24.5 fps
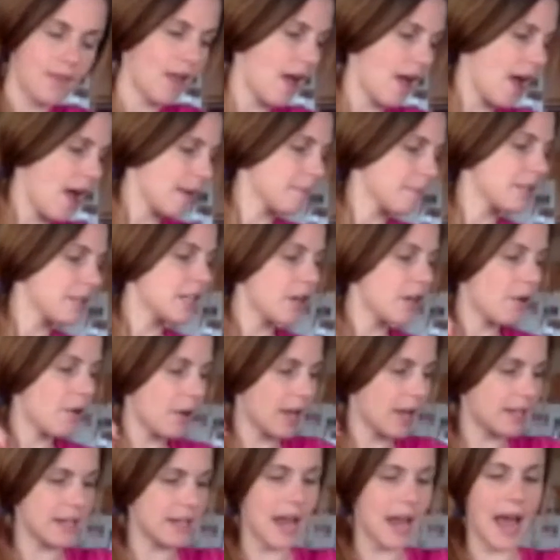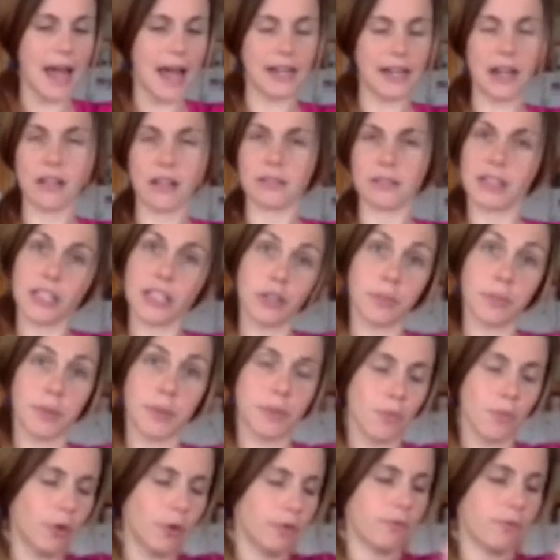I'm gonna go ahead and add a little
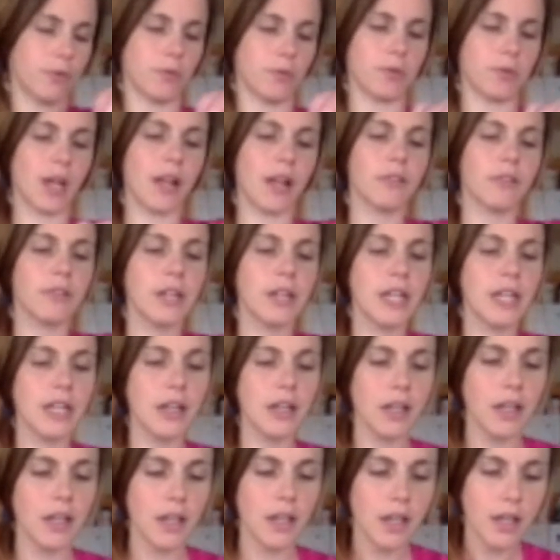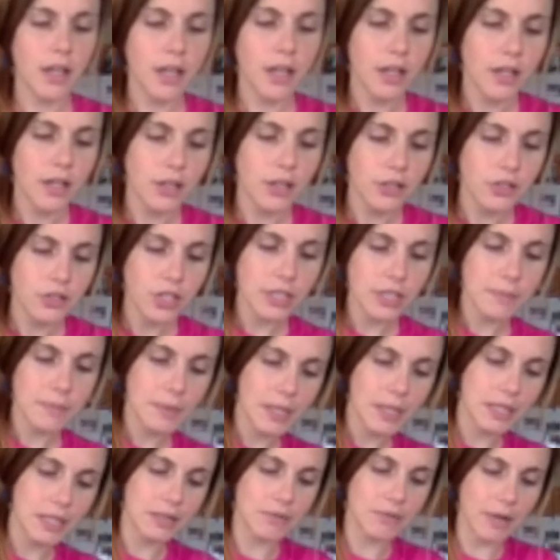bit more food coloring, just
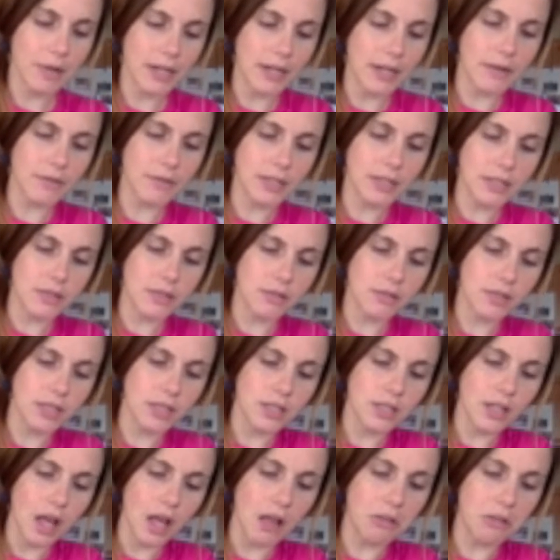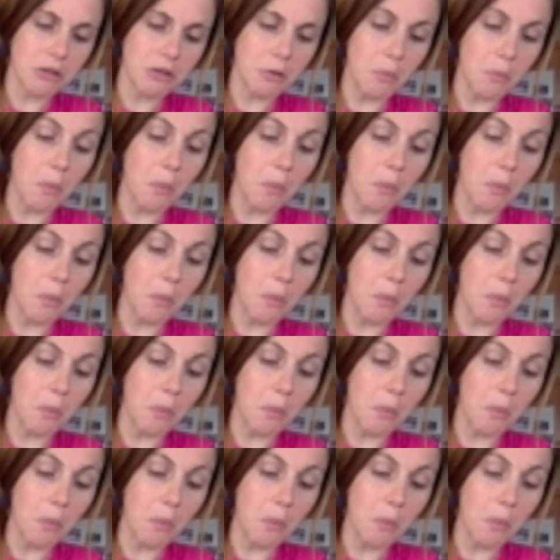because right now this looks a little